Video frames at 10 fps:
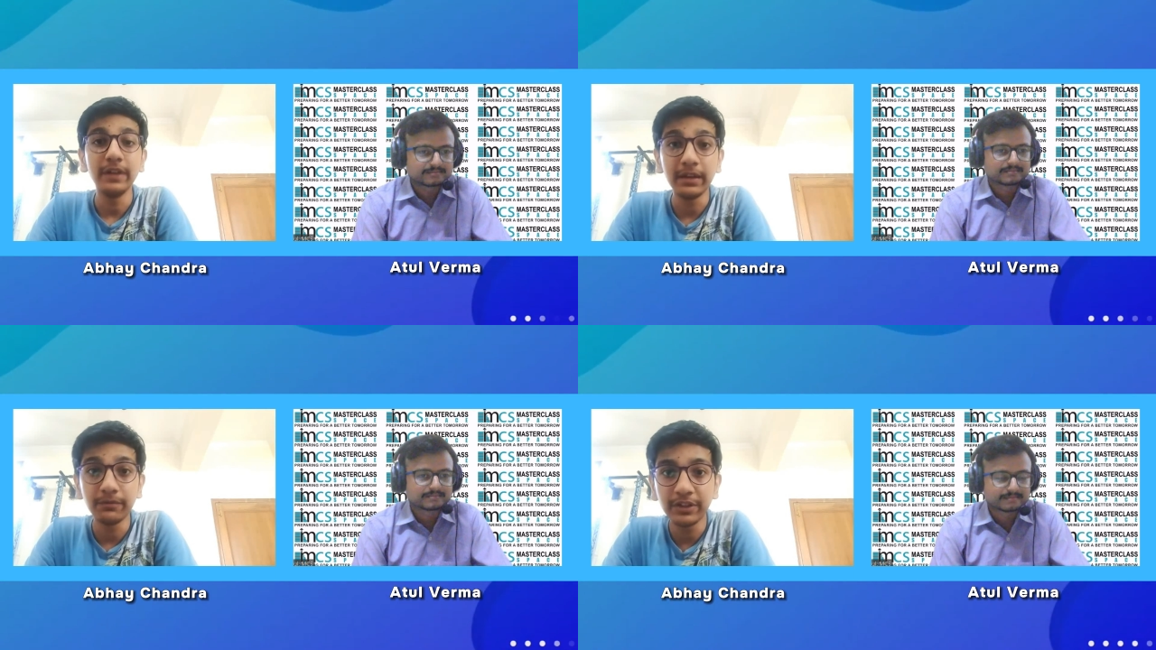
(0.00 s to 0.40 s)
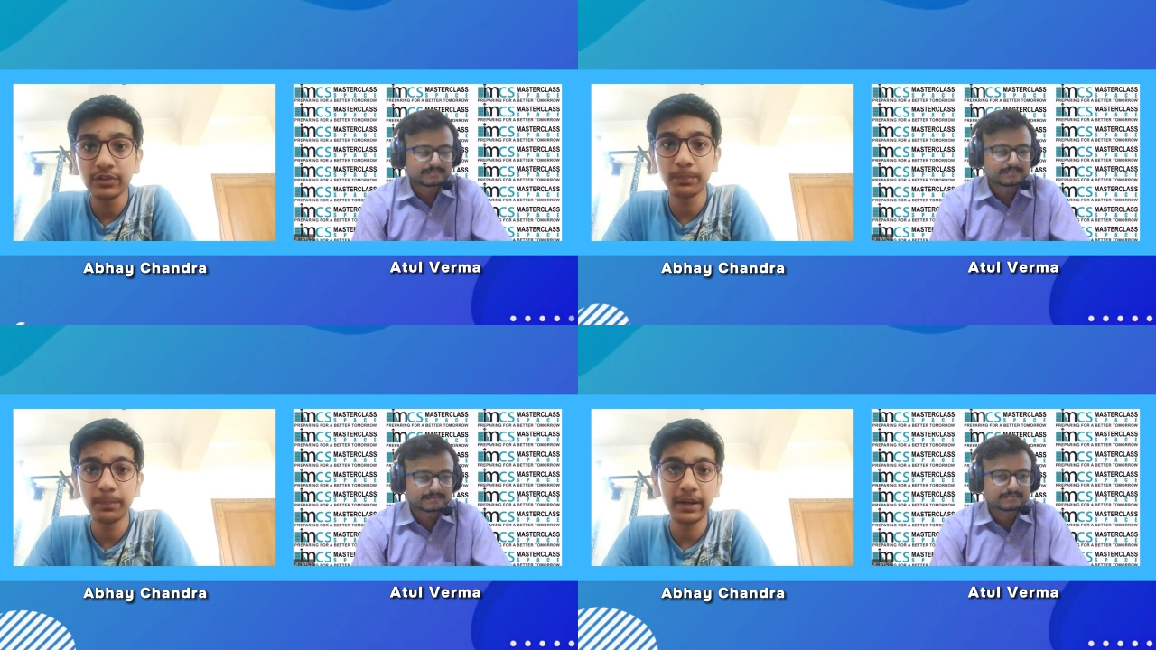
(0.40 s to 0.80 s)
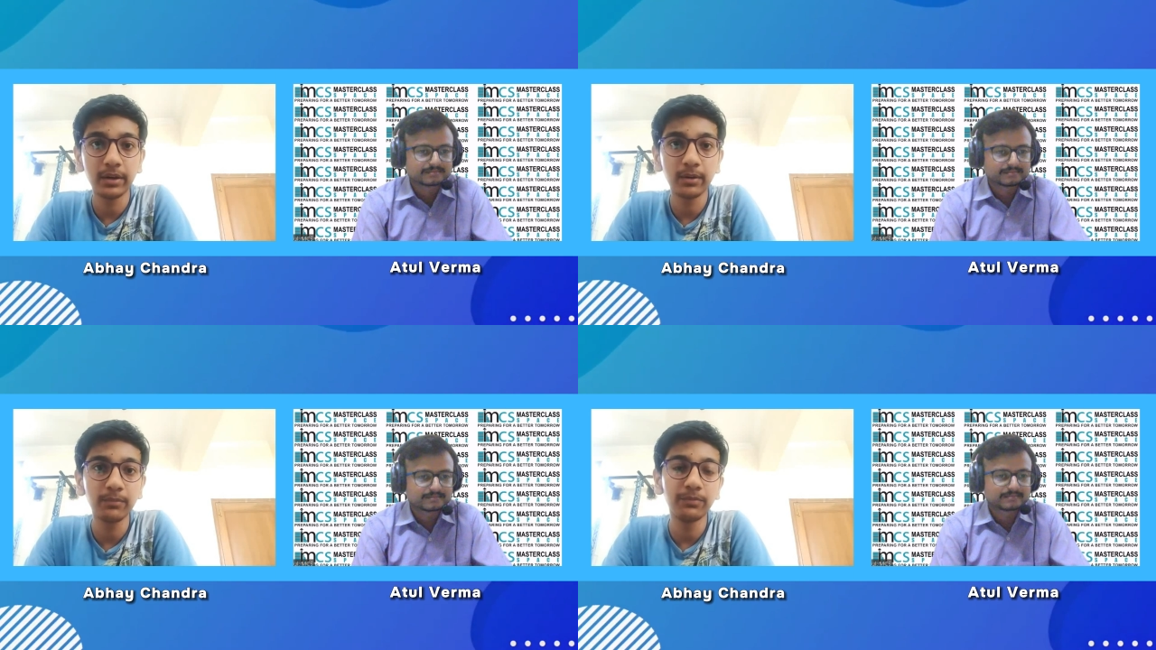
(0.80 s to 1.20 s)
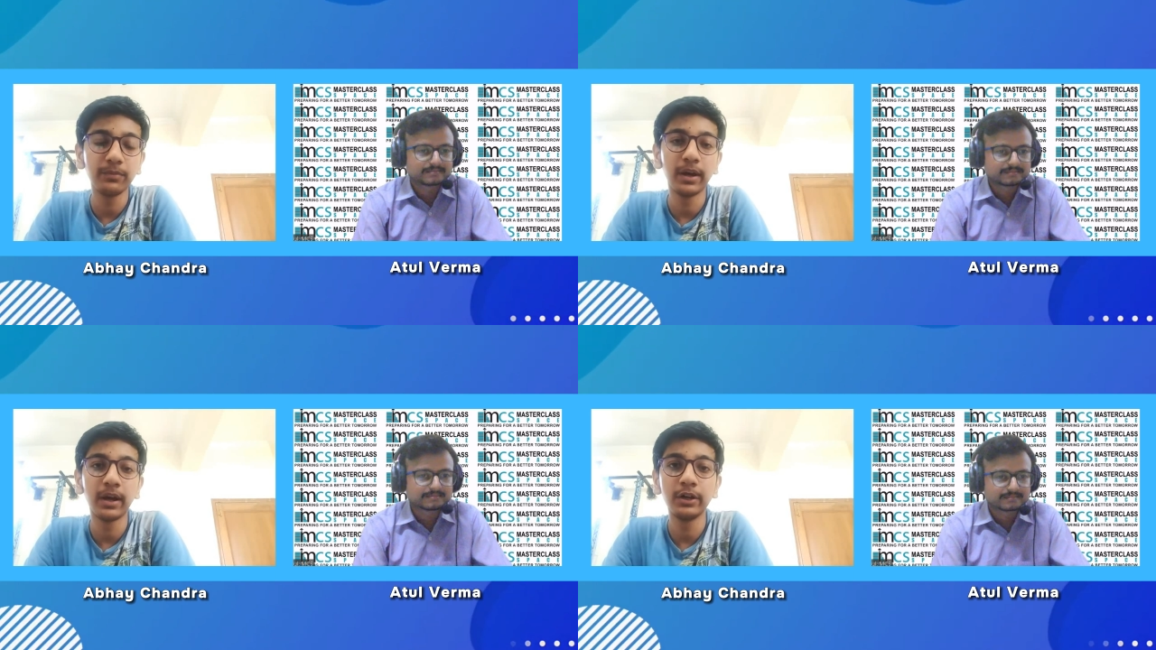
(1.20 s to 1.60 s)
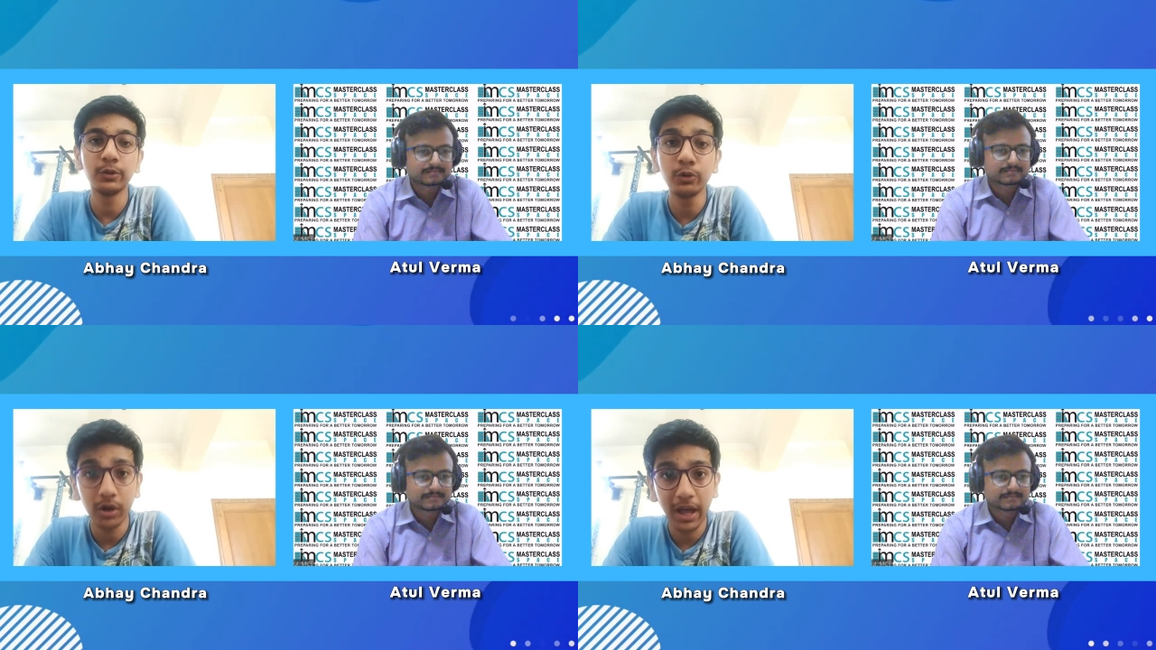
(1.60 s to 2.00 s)
Speaker 1: in which spectrum
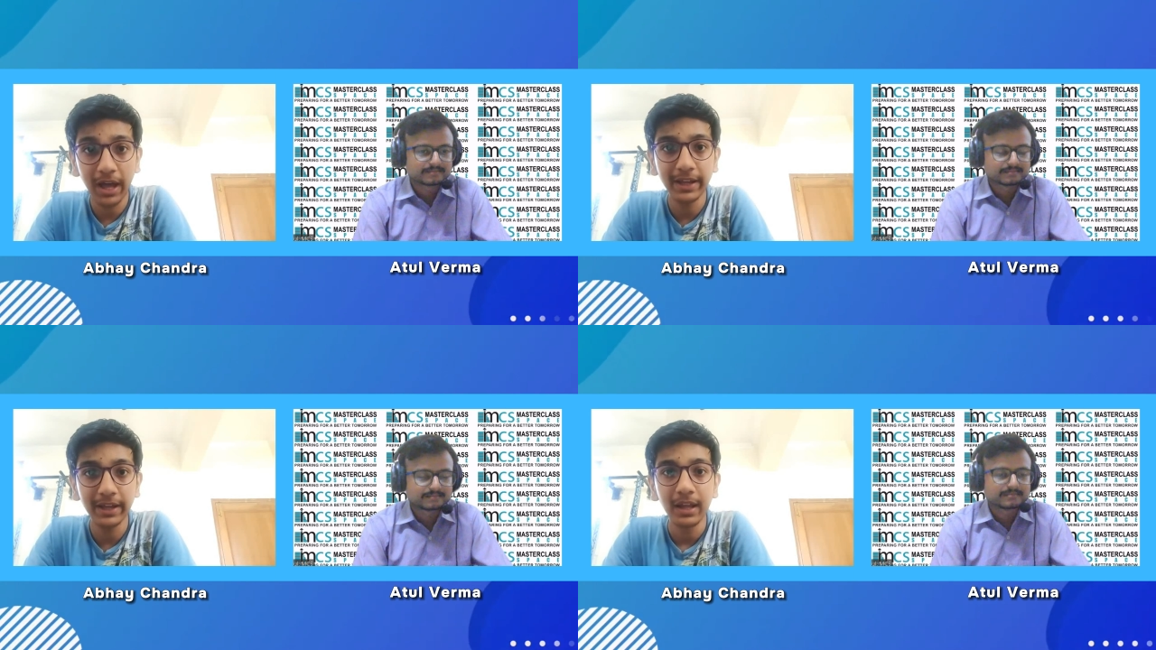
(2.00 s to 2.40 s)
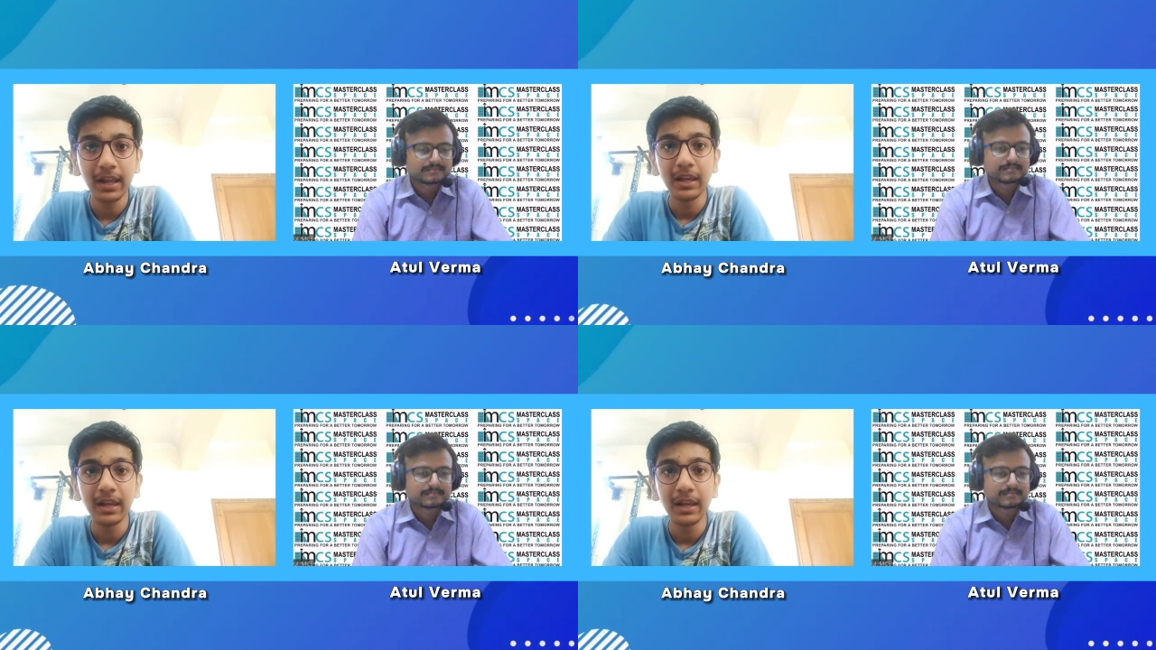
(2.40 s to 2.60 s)
do you lie.